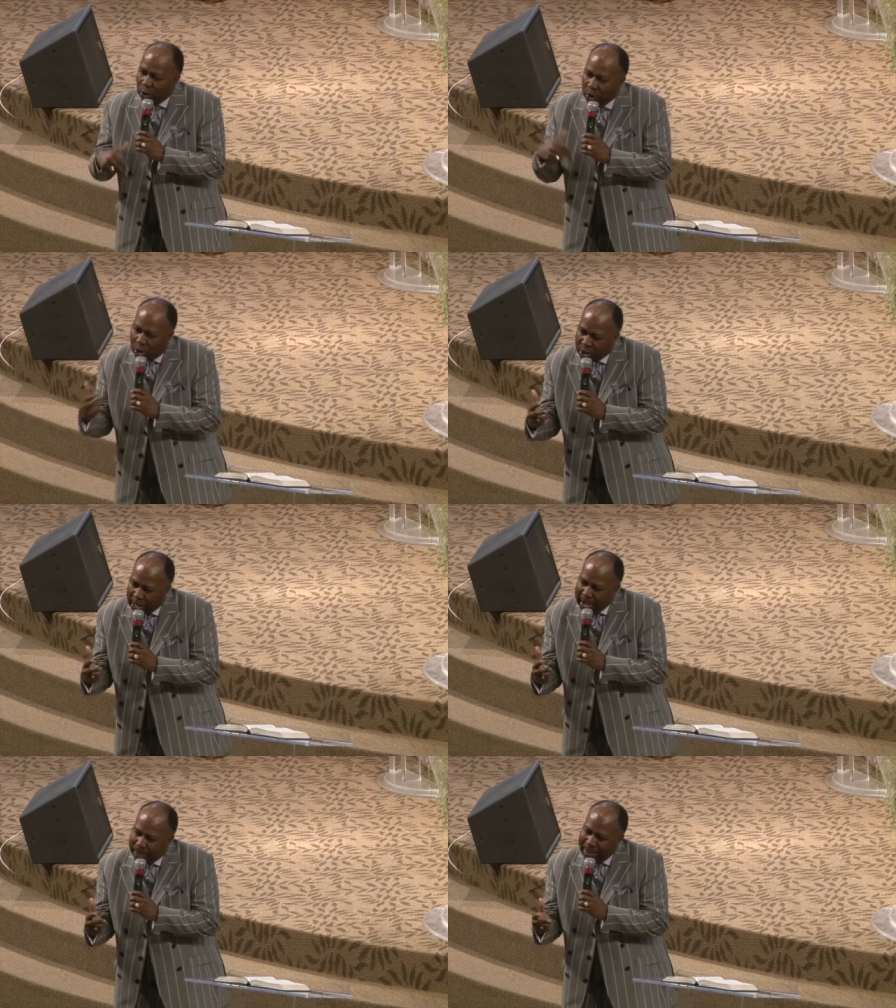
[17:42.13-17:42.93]

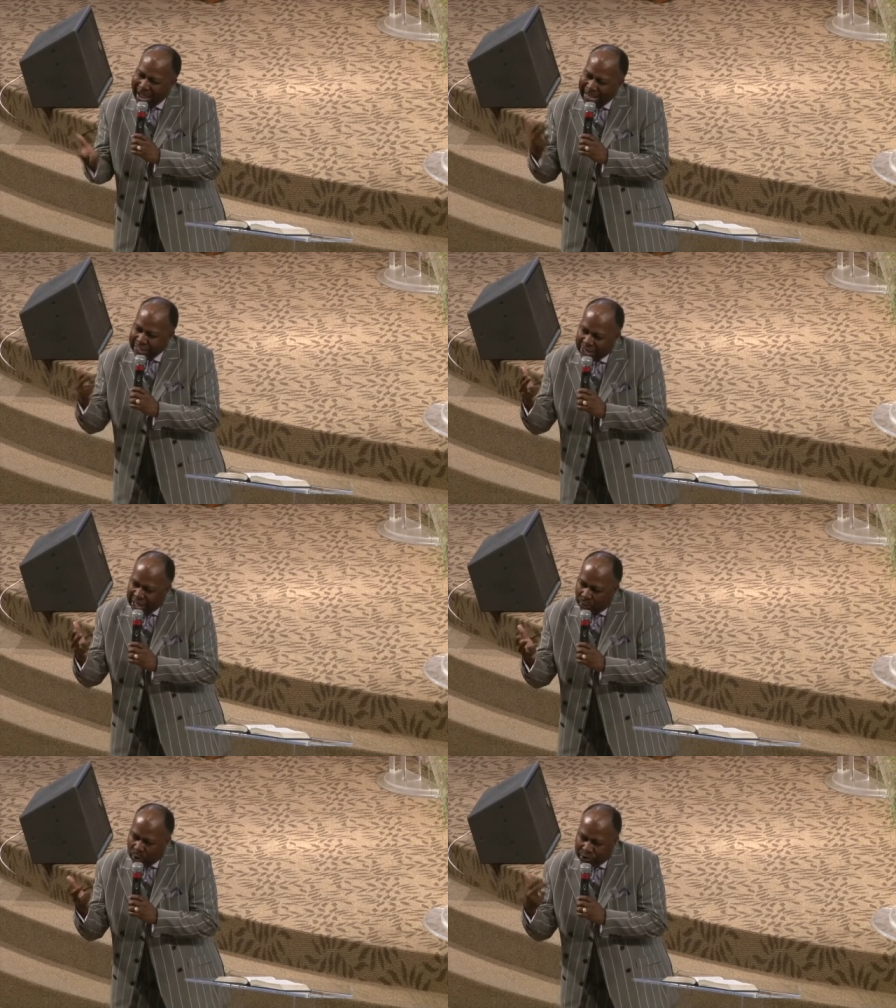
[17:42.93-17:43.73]
Look up and
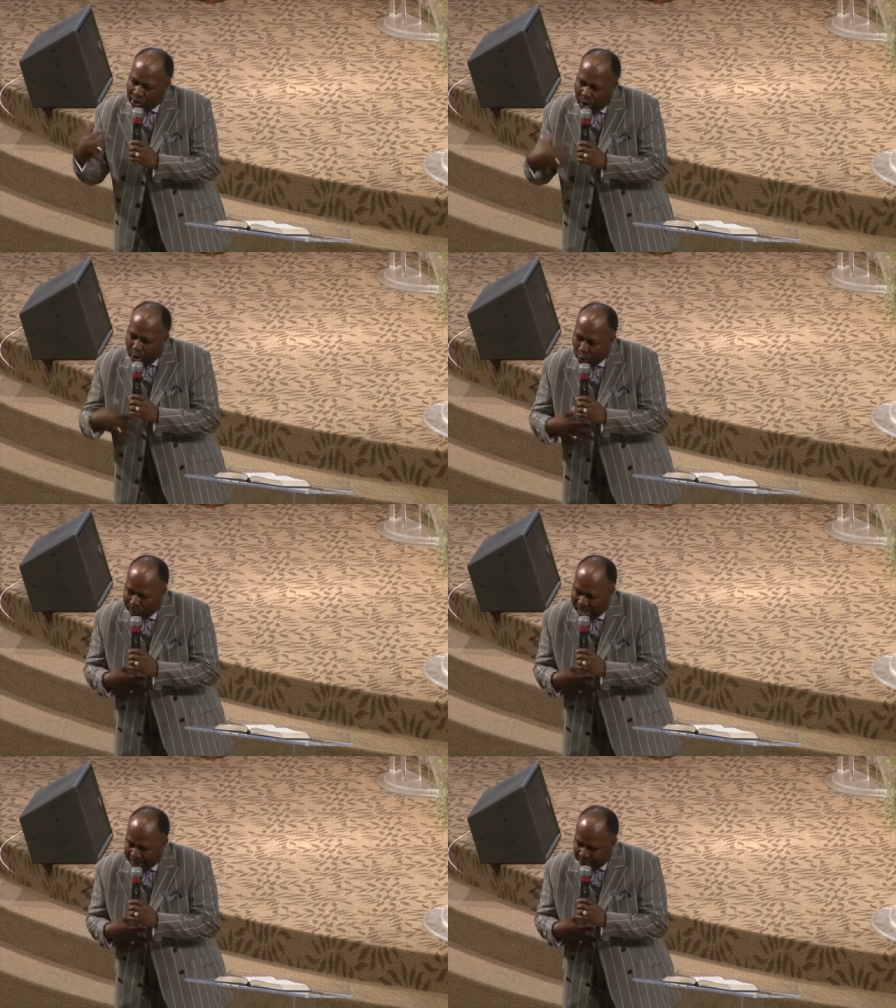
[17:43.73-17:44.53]
deal with your
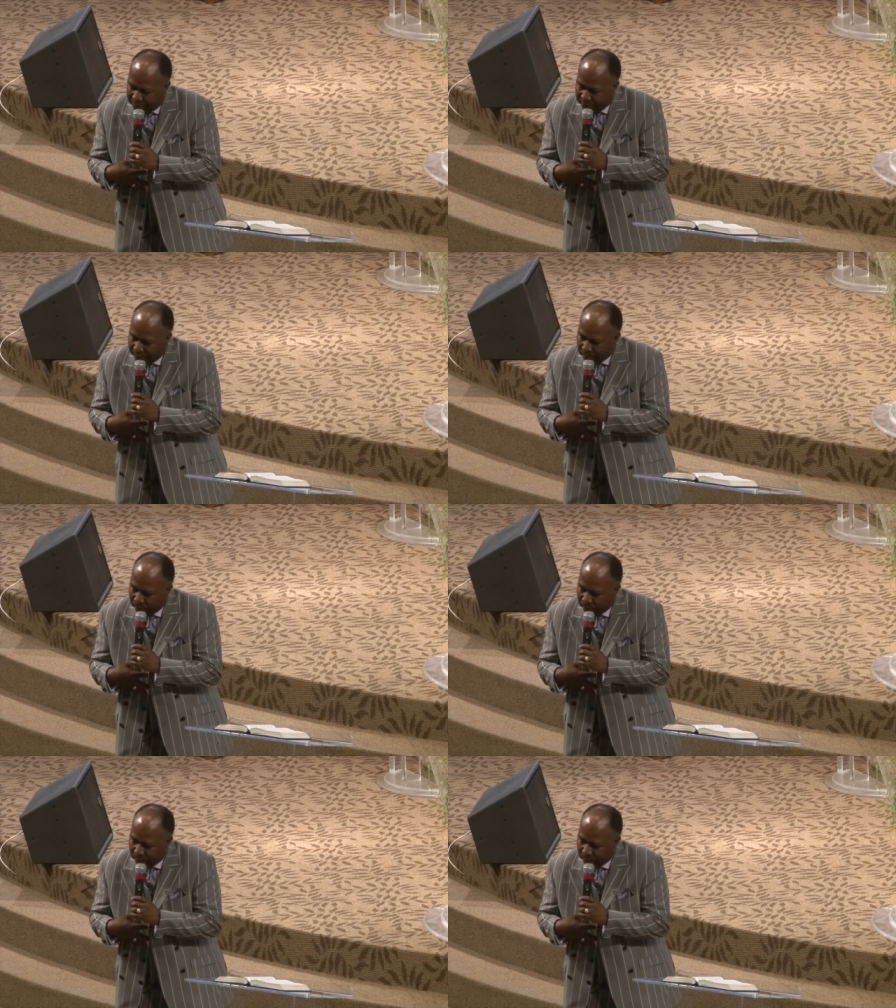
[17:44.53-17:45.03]
own mess.